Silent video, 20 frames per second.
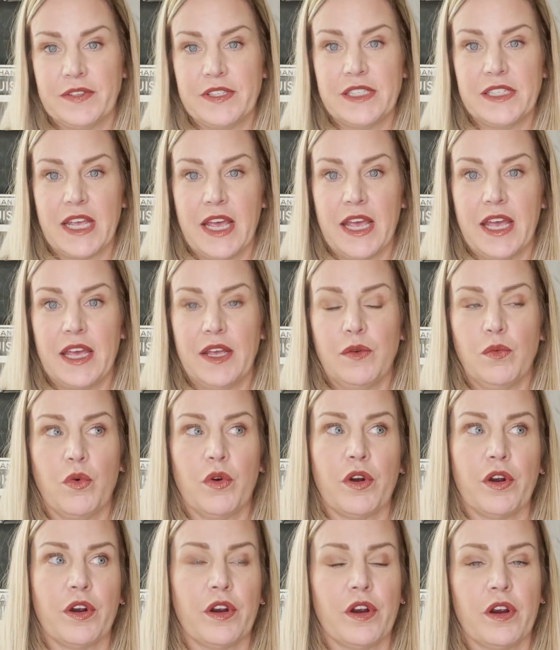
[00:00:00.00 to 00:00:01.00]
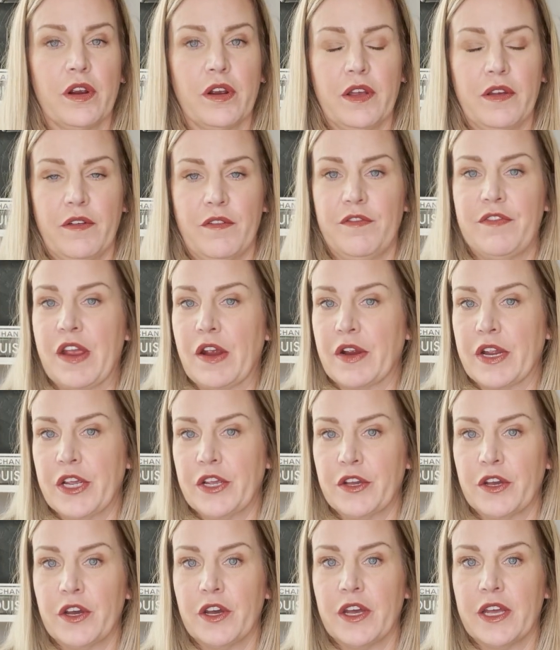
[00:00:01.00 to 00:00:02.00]
said were very
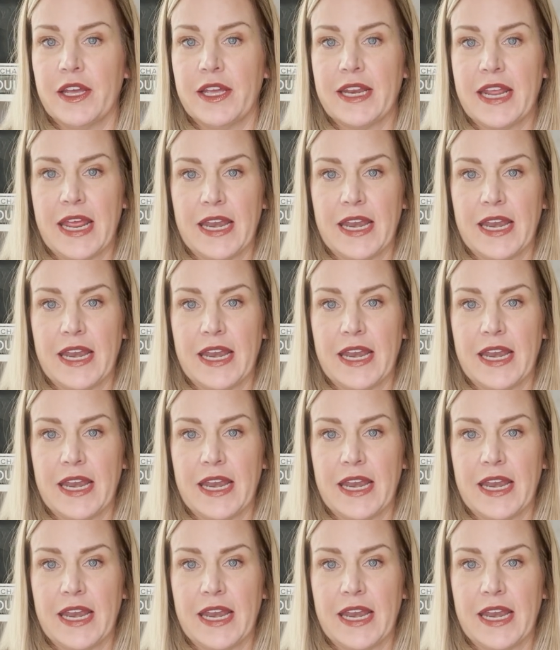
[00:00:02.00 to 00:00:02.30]
good,